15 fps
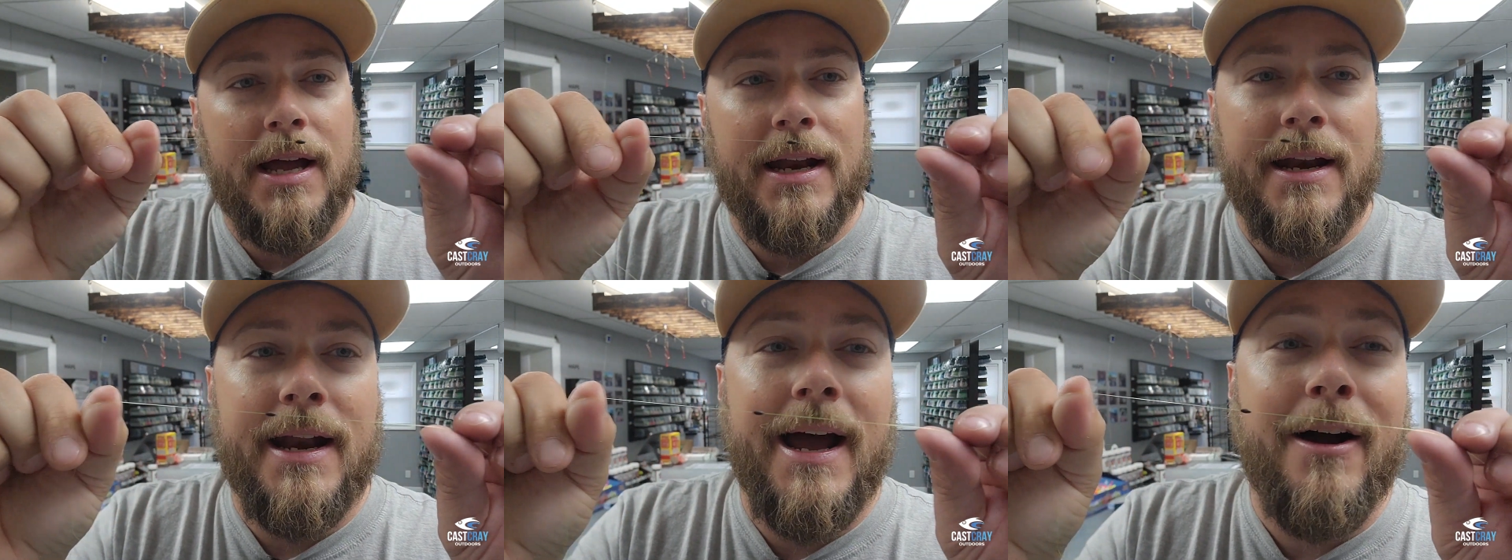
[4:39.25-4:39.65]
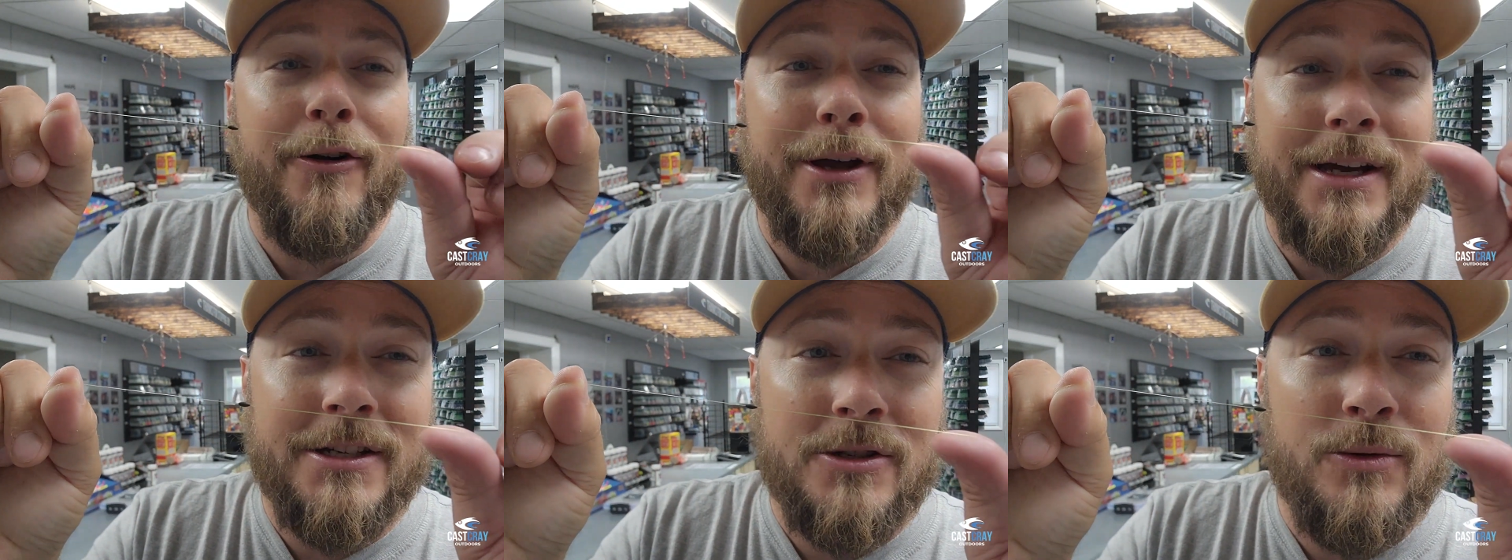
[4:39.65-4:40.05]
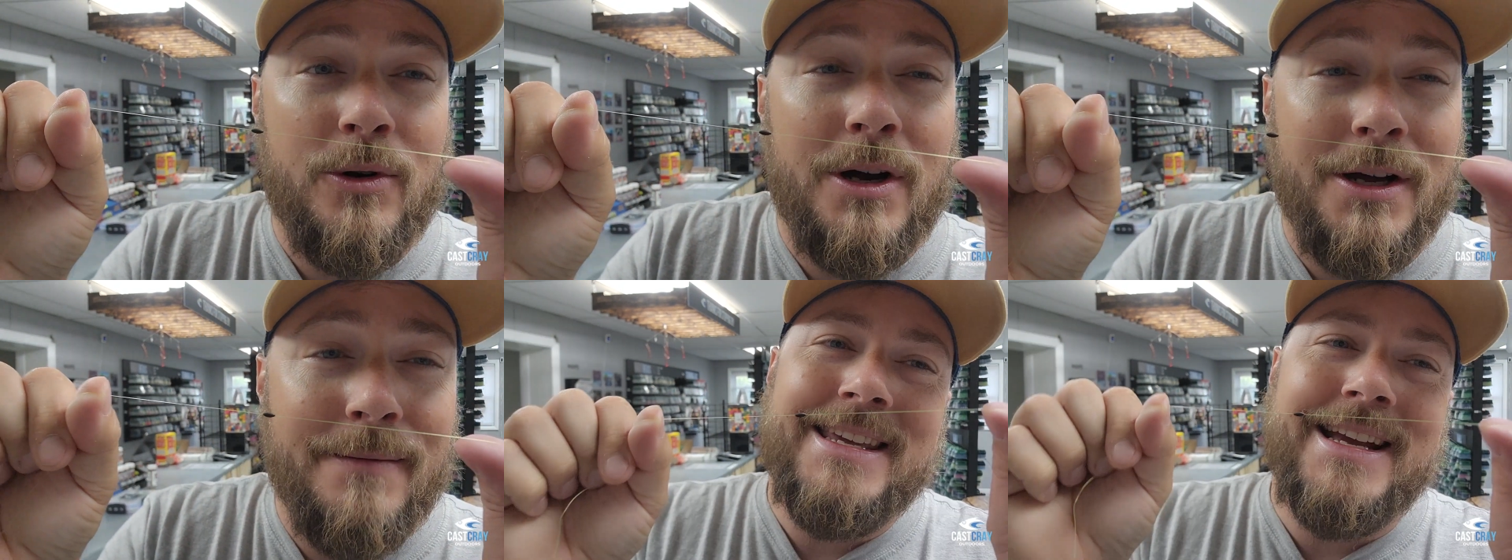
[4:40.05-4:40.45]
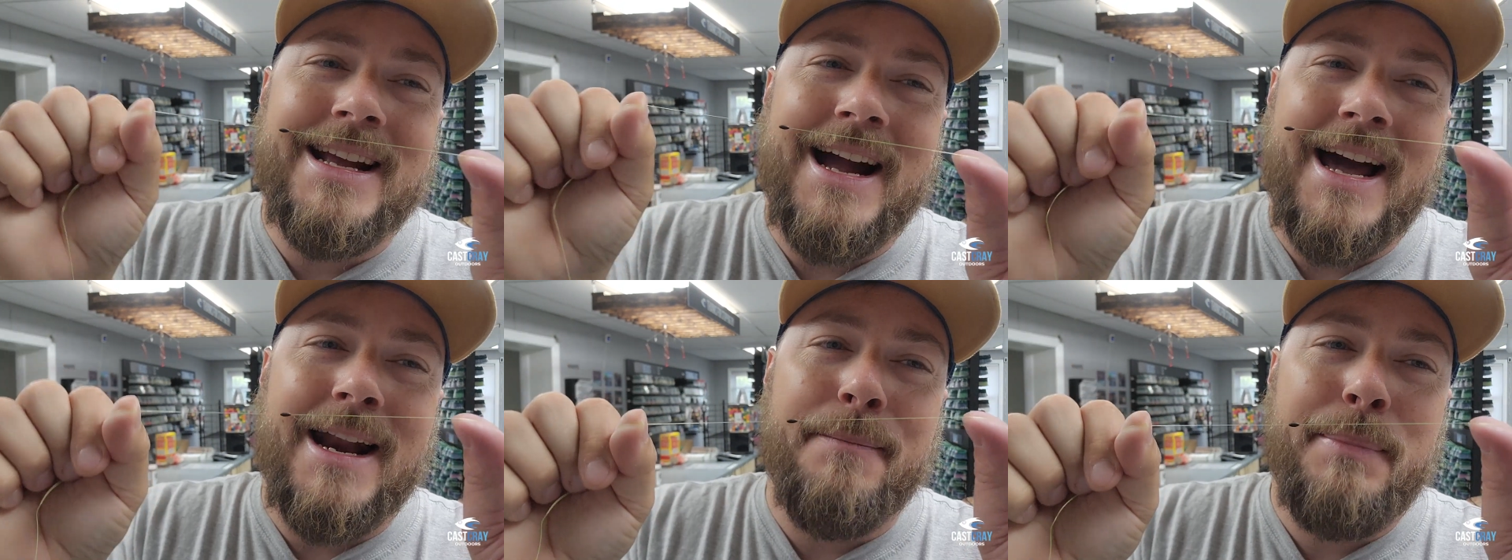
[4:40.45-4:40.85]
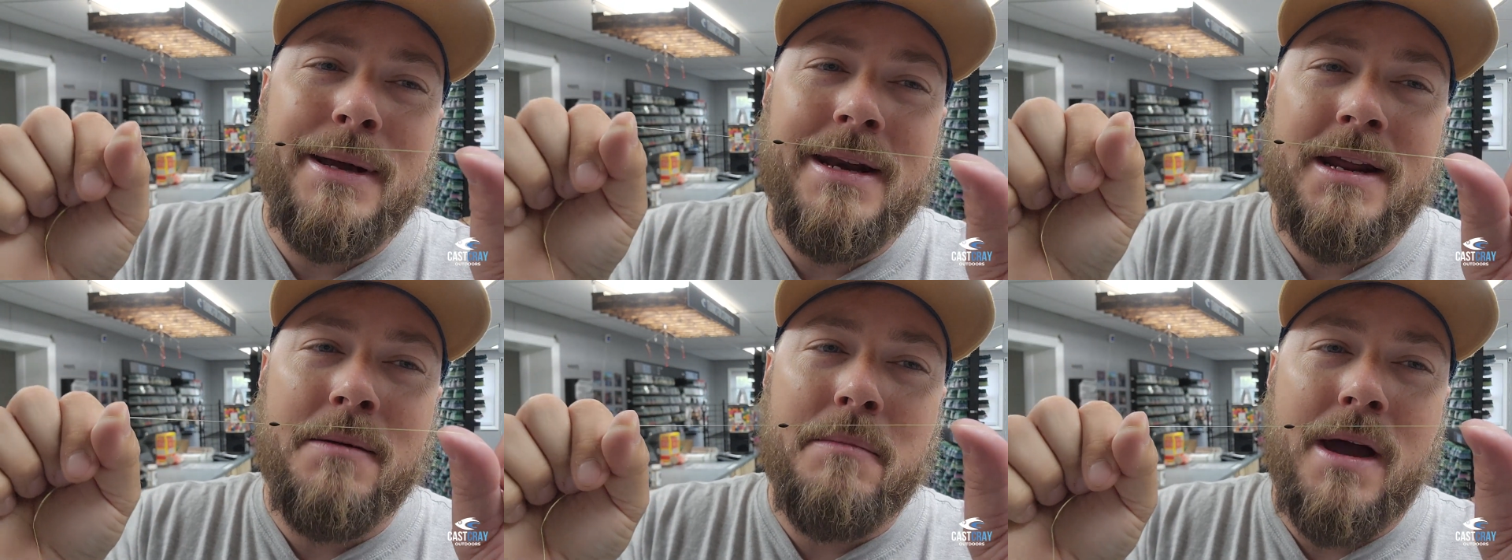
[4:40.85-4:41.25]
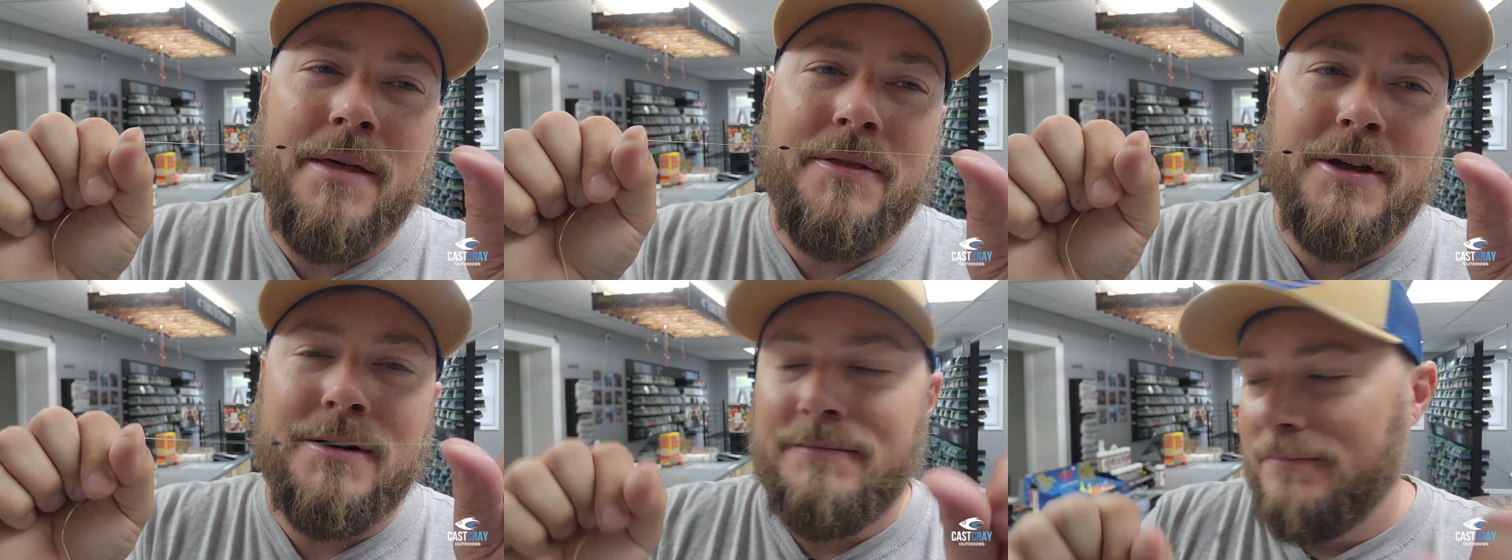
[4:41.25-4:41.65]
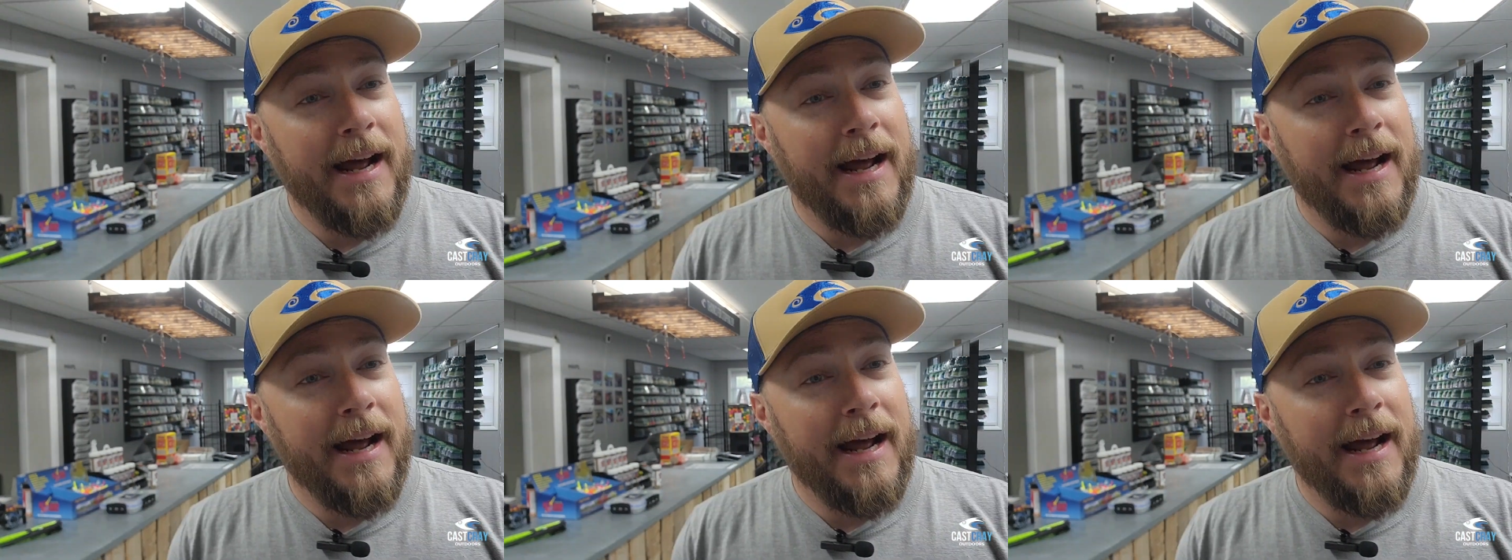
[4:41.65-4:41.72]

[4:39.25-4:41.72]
Now guess what? You got a pinning method.